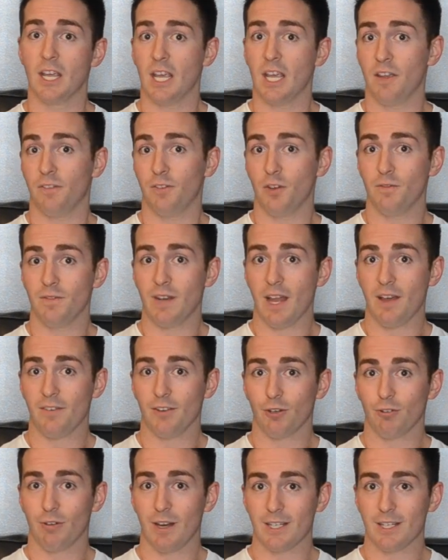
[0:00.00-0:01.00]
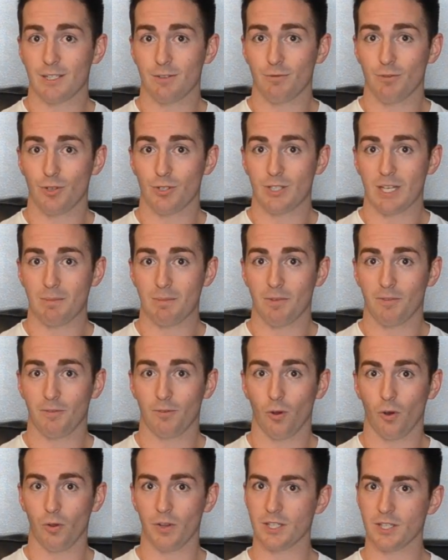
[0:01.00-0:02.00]
If you've never created a routine
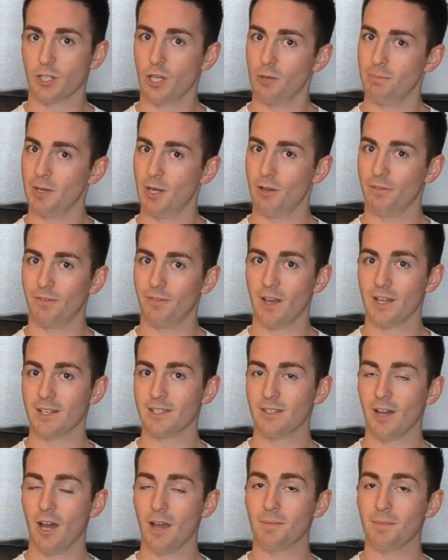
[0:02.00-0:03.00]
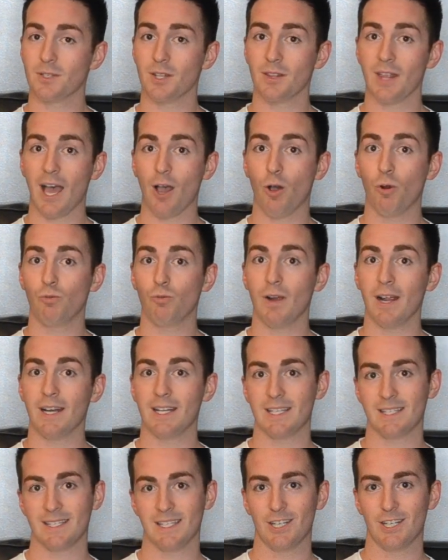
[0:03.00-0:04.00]
before, this could be your first time, so that already
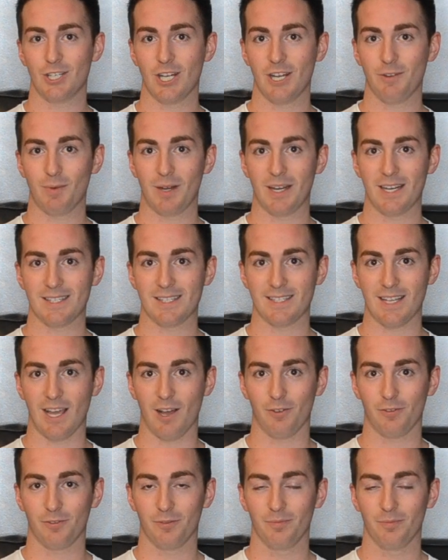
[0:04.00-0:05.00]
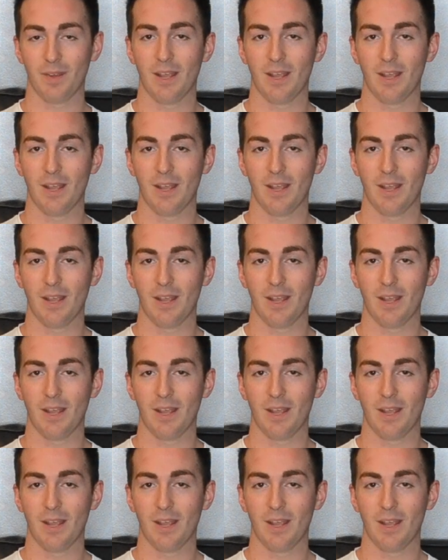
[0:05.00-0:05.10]
is an achievement in itself.